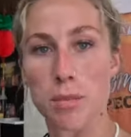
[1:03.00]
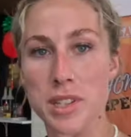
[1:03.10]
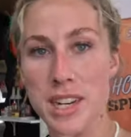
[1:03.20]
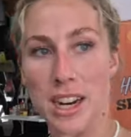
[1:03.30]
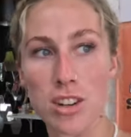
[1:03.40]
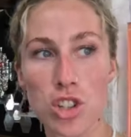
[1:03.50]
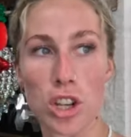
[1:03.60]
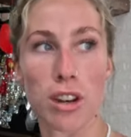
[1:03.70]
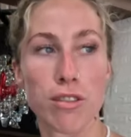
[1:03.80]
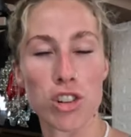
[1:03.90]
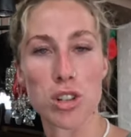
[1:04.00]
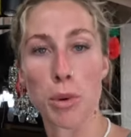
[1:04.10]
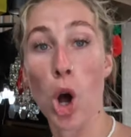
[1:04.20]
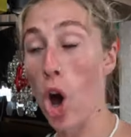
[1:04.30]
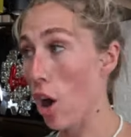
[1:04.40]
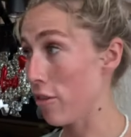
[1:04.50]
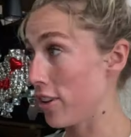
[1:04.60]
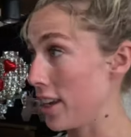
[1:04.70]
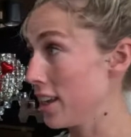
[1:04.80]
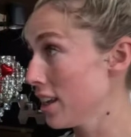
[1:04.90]
upstairs looking for some
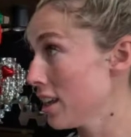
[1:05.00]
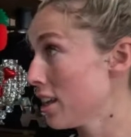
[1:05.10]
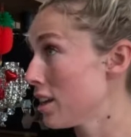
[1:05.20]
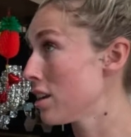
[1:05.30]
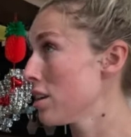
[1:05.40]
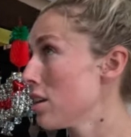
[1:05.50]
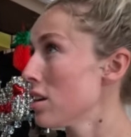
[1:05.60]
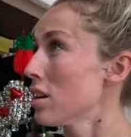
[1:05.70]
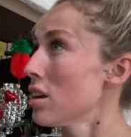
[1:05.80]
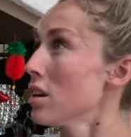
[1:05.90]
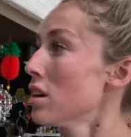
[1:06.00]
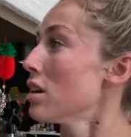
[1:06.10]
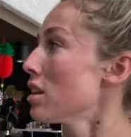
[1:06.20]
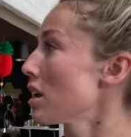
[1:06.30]
coffee. I